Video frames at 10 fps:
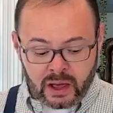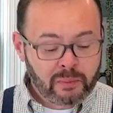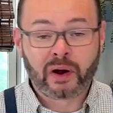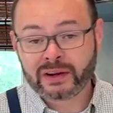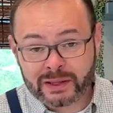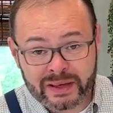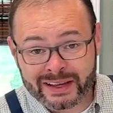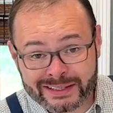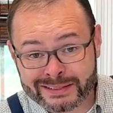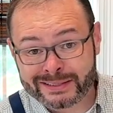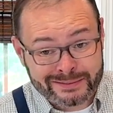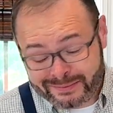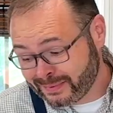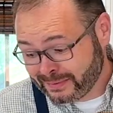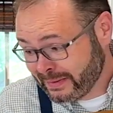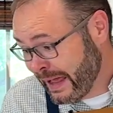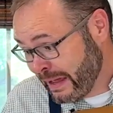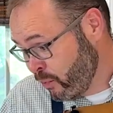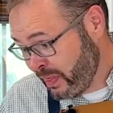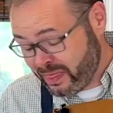partly because
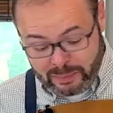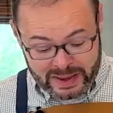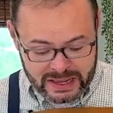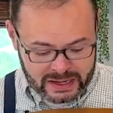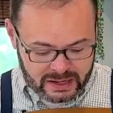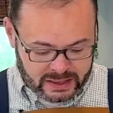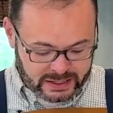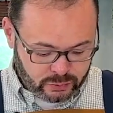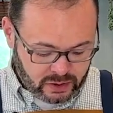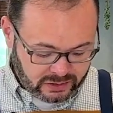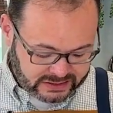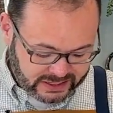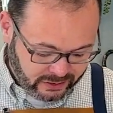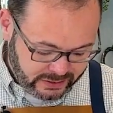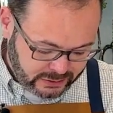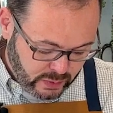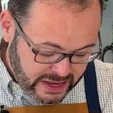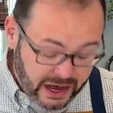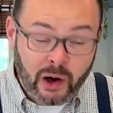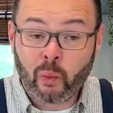like with the bacon, these were on sale this
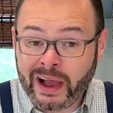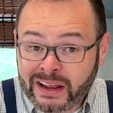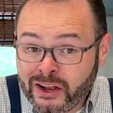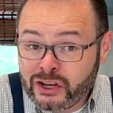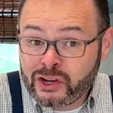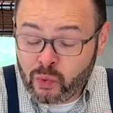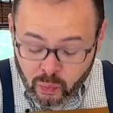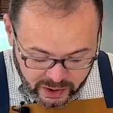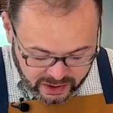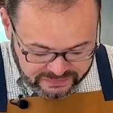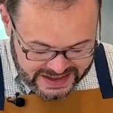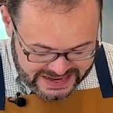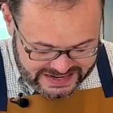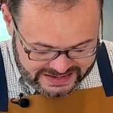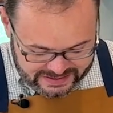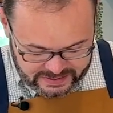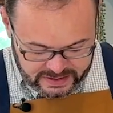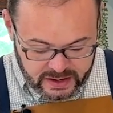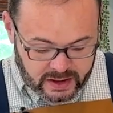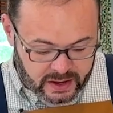week. A white onion will work fine.
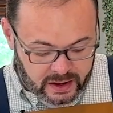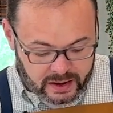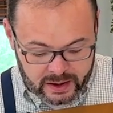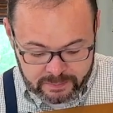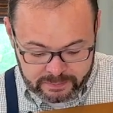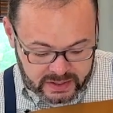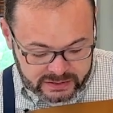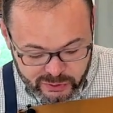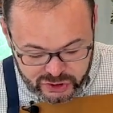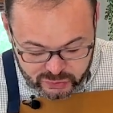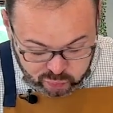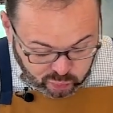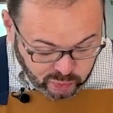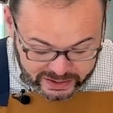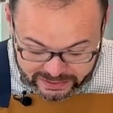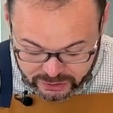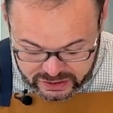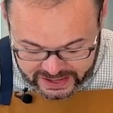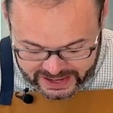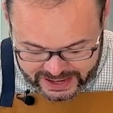Um, so just whatever you
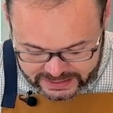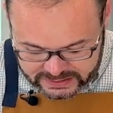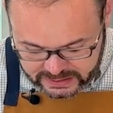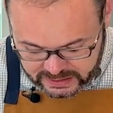got.